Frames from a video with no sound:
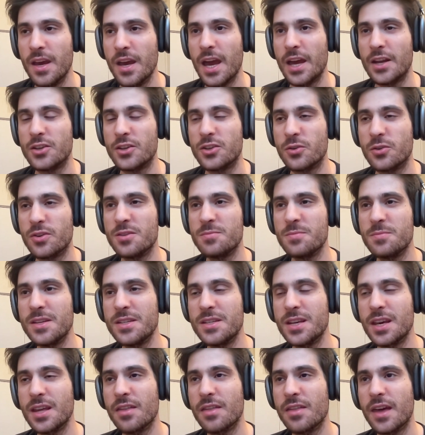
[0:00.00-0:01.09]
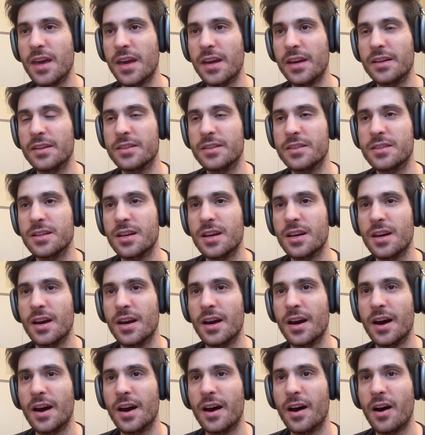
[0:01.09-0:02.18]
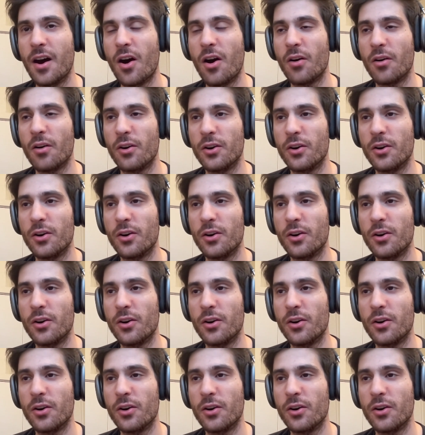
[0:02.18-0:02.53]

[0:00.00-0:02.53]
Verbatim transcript: And so these missing things Uh,